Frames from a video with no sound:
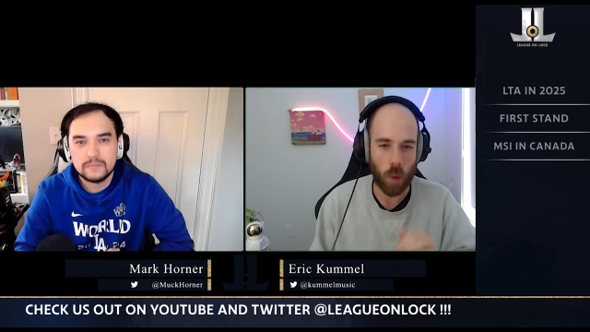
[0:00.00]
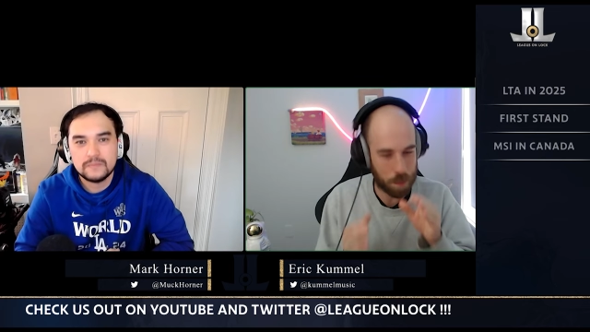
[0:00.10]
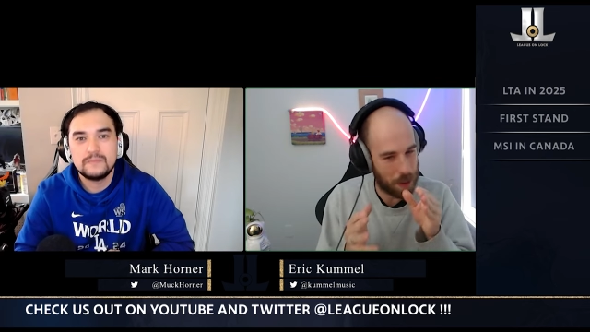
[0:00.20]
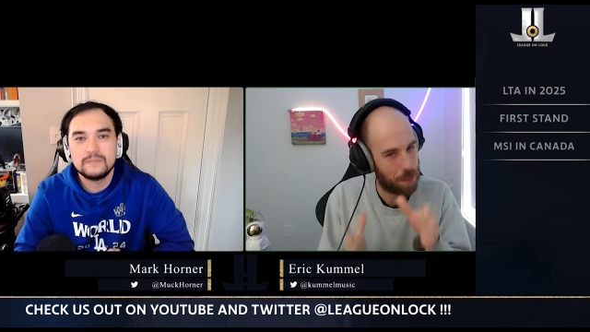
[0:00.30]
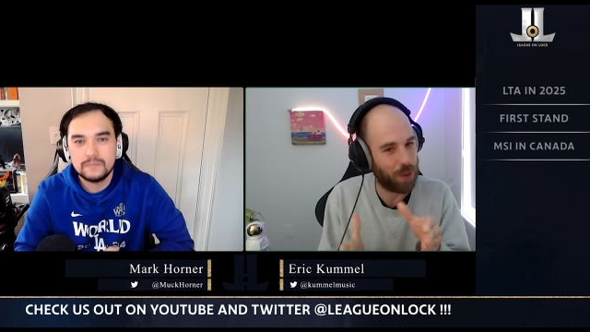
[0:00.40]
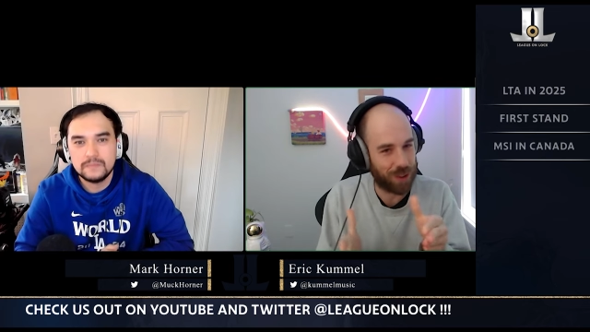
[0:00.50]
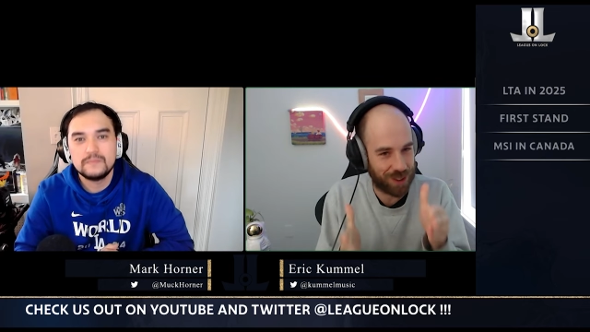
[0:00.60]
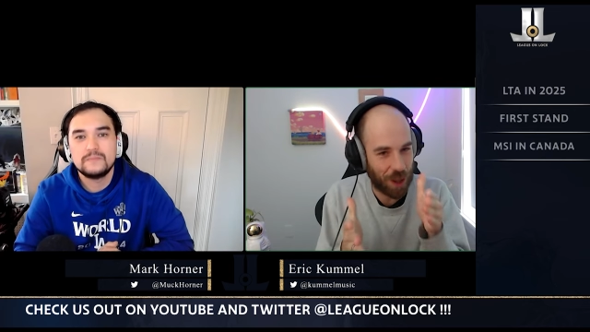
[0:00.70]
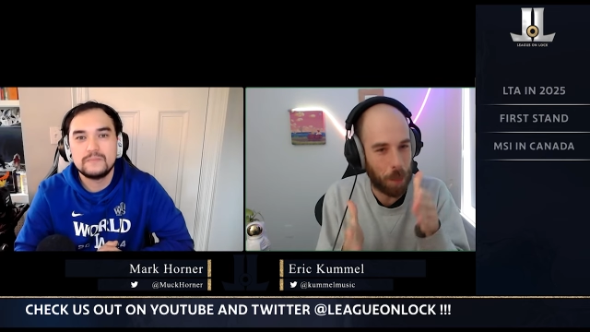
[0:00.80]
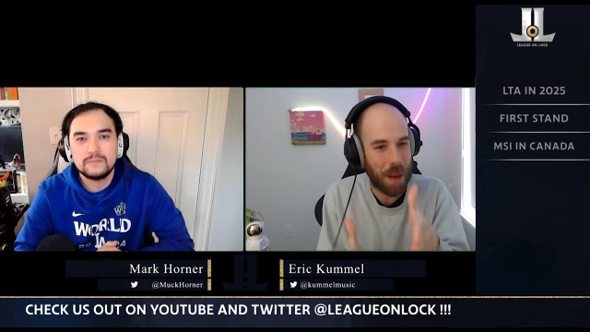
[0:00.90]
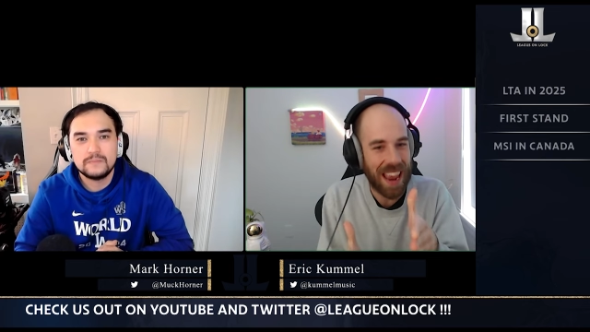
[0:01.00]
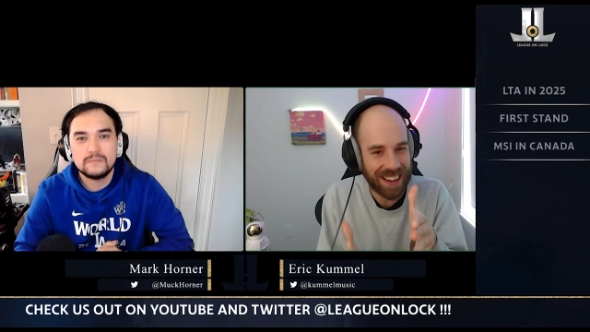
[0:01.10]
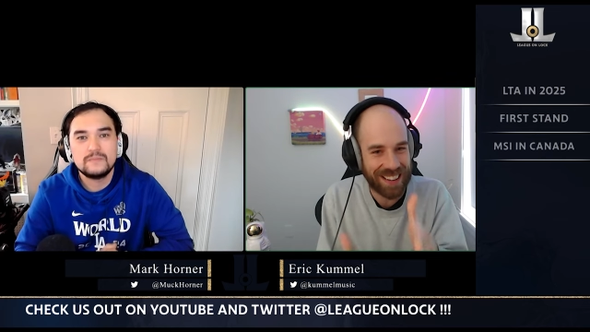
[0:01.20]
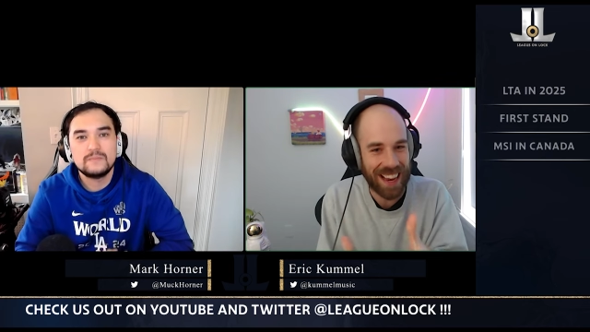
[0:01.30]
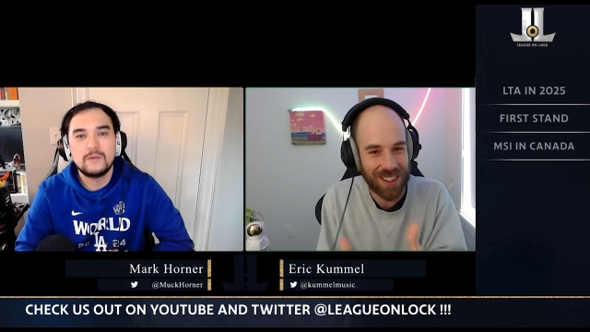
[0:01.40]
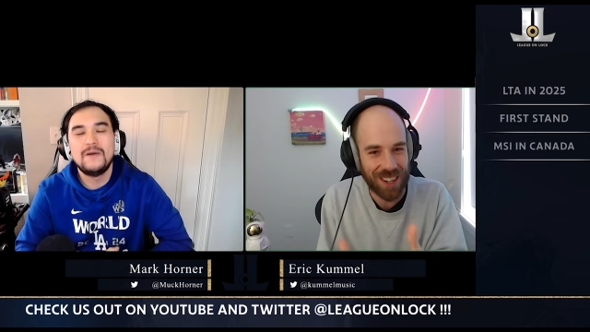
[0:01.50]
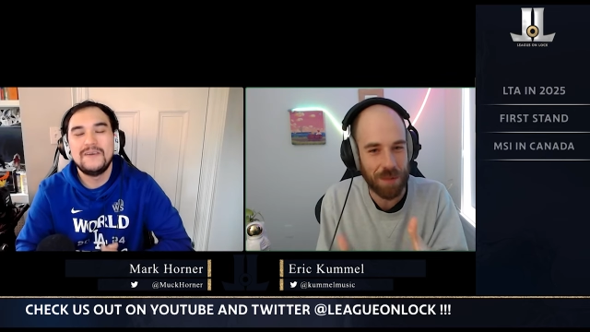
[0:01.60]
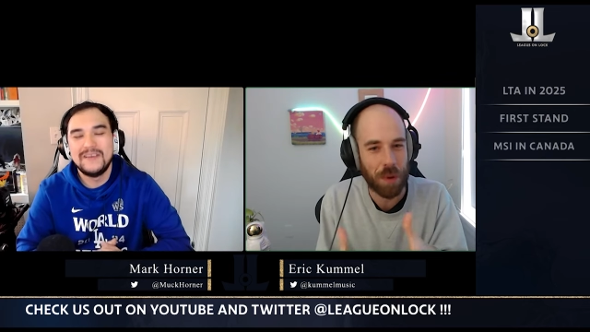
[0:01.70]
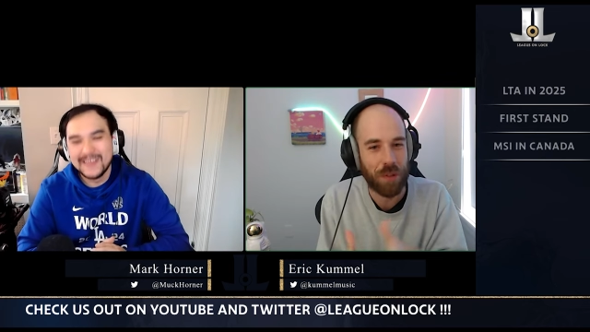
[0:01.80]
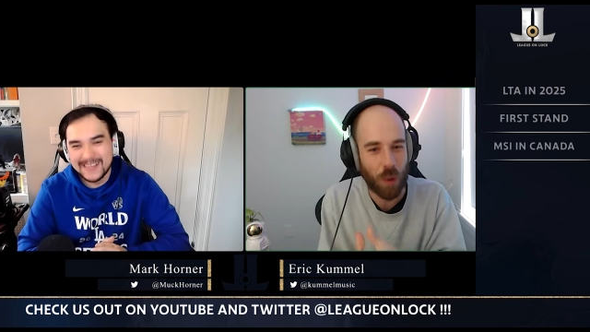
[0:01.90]
Speaker 1: while people are still paying
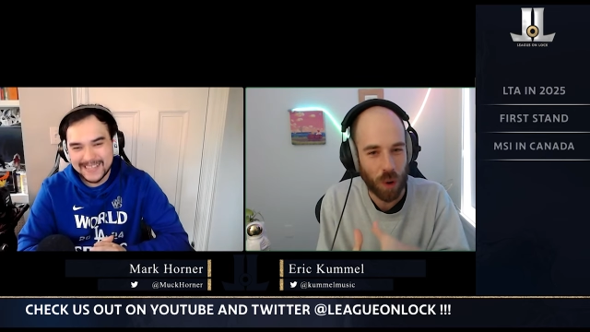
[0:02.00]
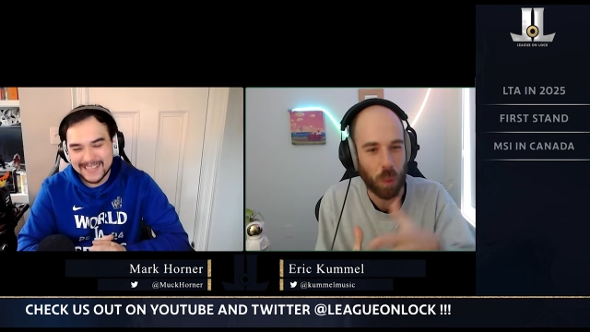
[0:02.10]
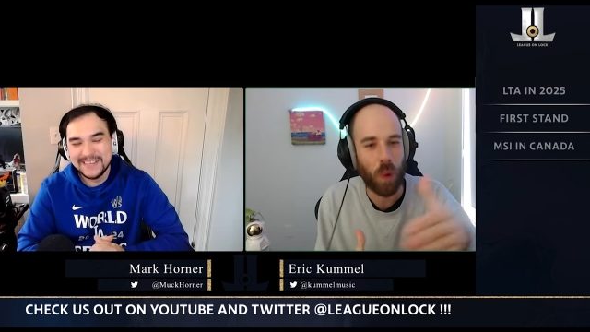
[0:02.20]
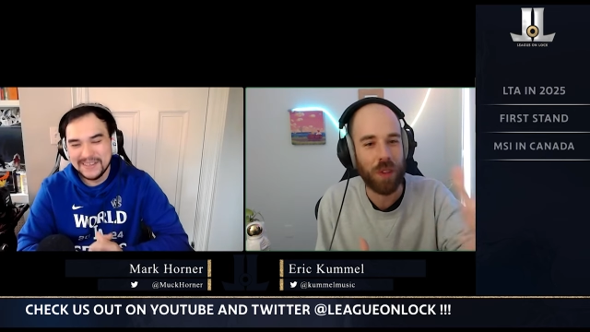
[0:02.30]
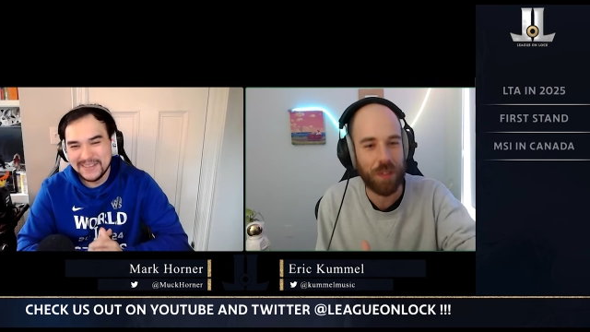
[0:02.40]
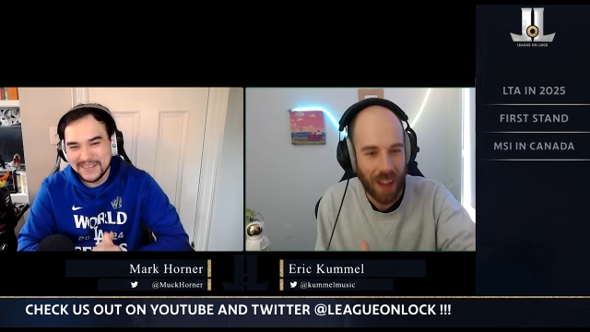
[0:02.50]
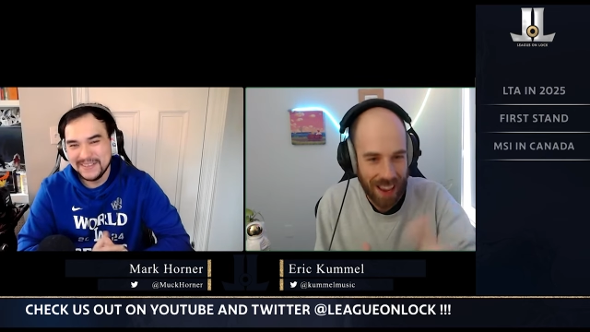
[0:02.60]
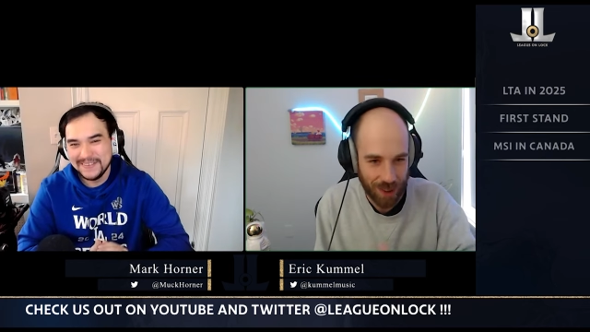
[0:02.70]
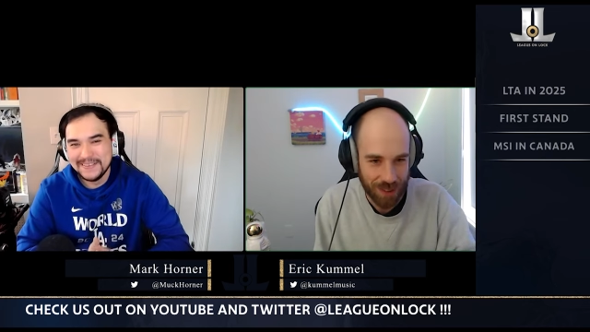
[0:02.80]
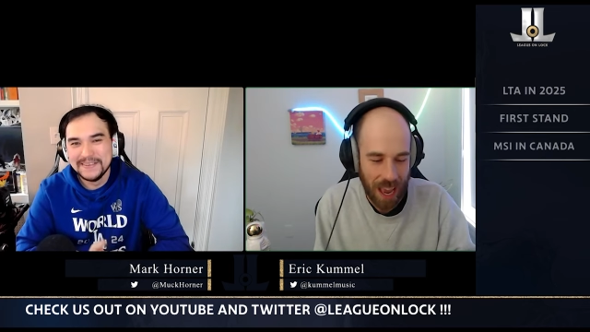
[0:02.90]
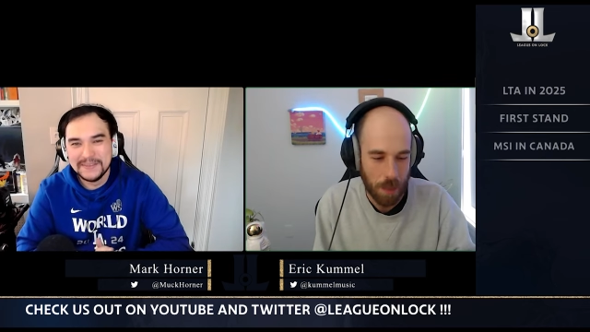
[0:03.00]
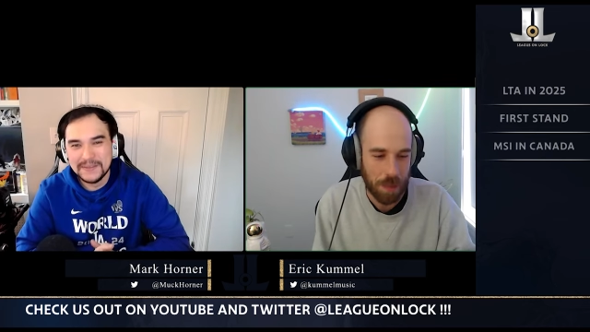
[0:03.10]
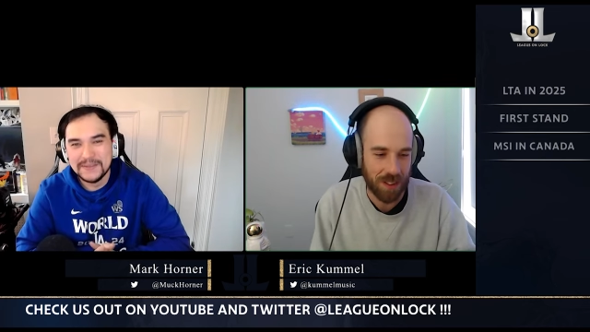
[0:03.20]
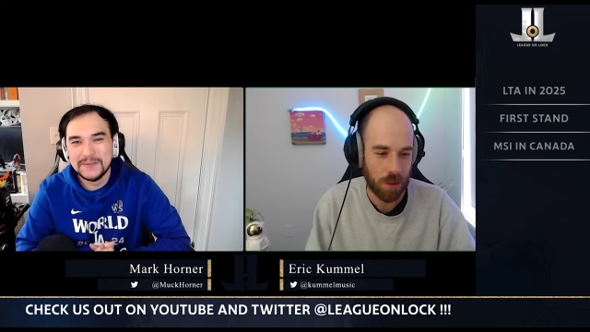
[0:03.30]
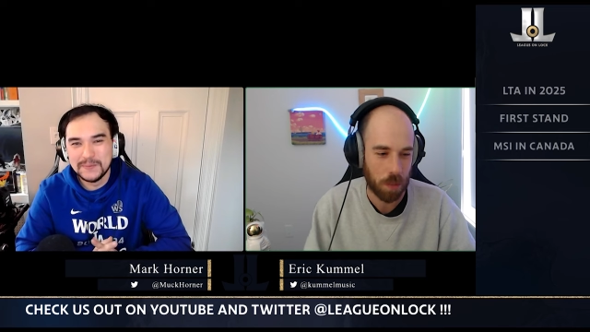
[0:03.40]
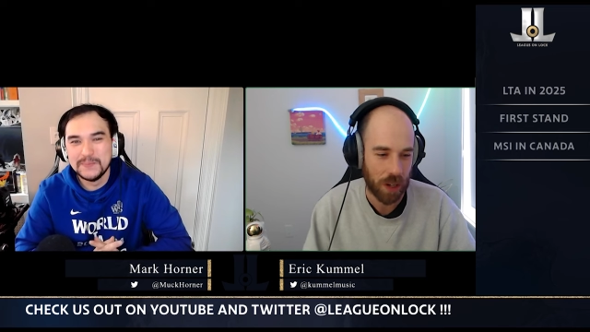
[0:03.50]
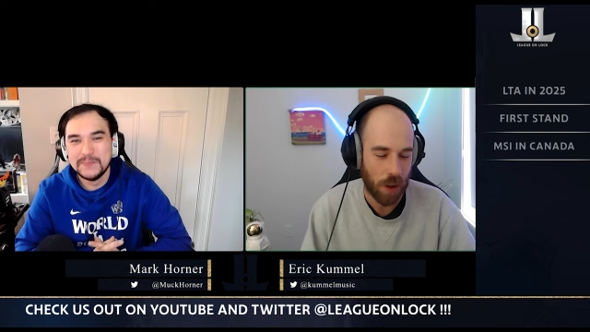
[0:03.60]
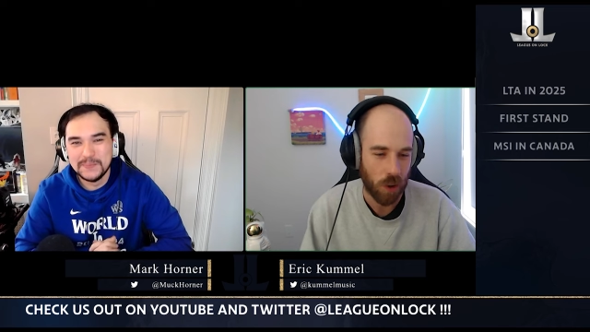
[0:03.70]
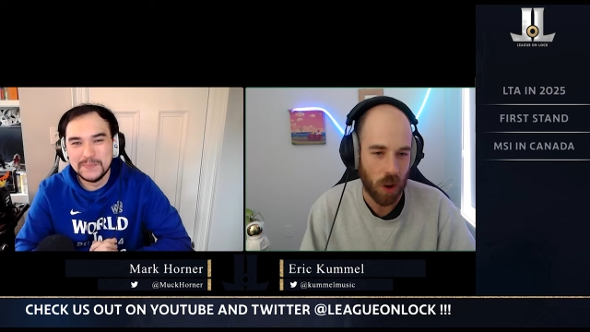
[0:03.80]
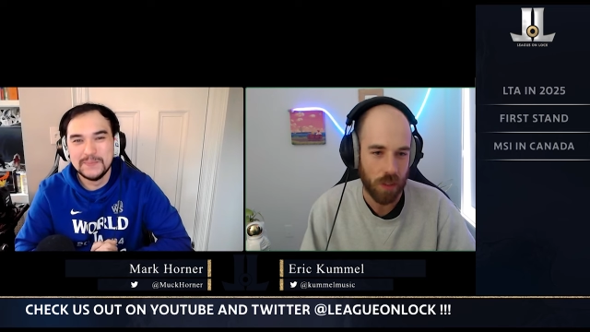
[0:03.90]
attention before World Finals happens to bring
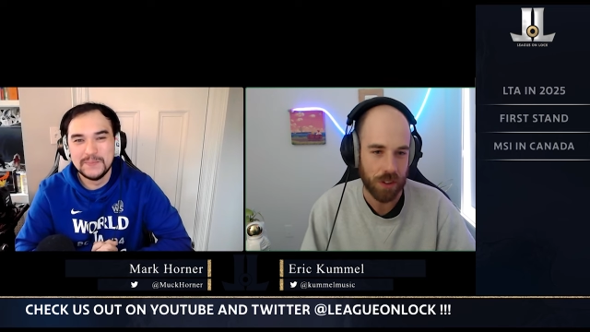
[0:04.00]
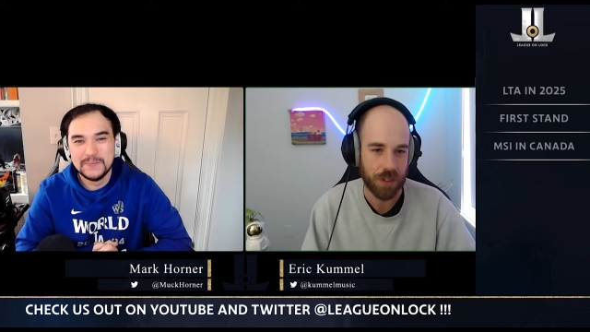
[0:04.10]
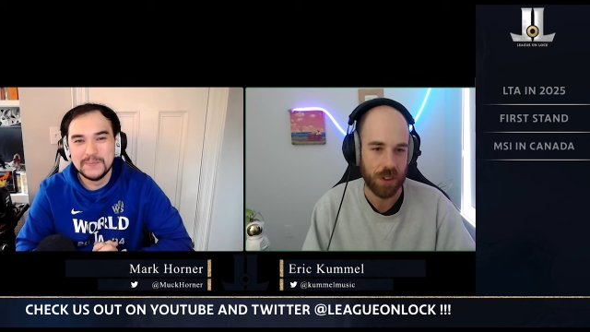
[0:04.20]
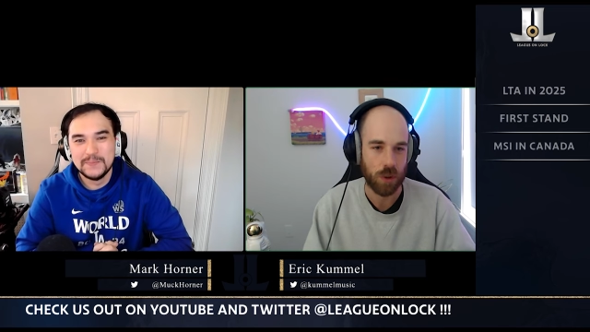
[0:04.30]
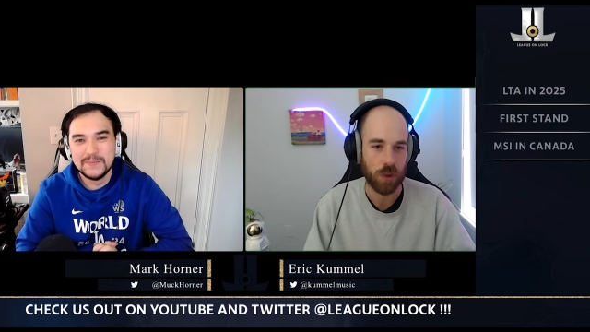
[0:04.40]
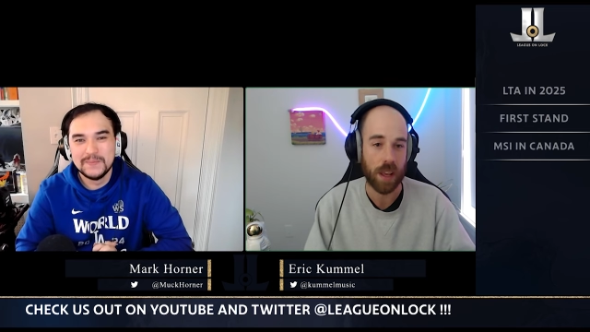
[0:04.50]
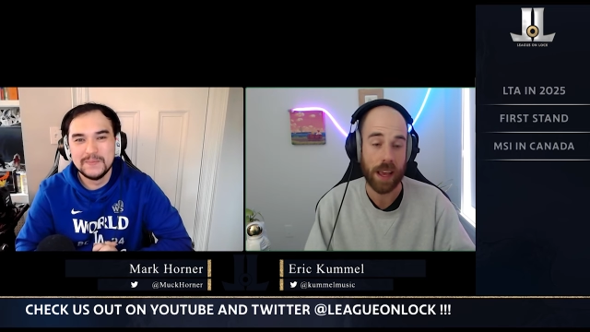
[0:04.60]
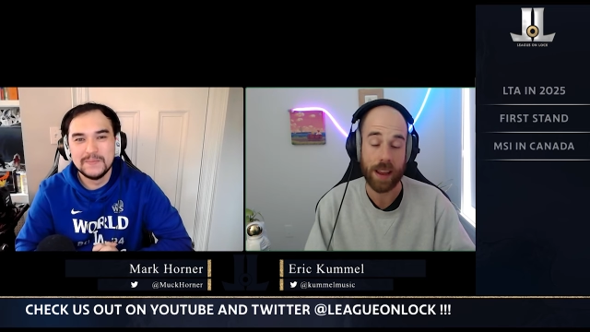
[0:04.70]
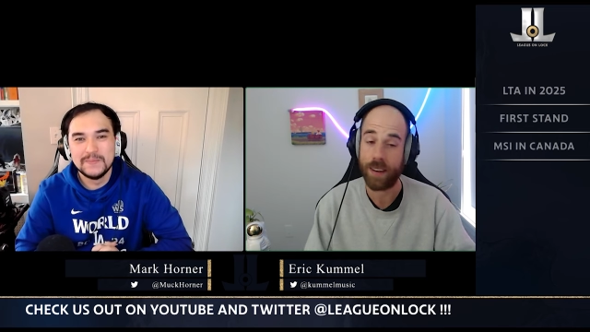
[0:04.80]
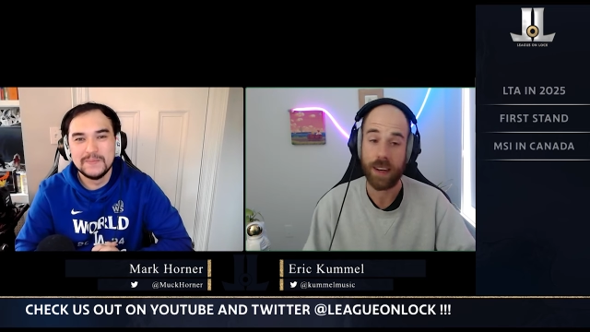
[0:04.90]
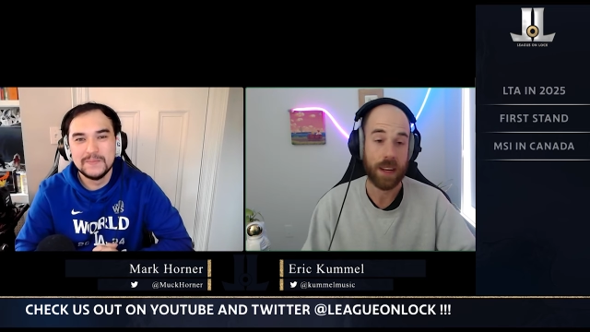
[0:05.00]
out all this news. And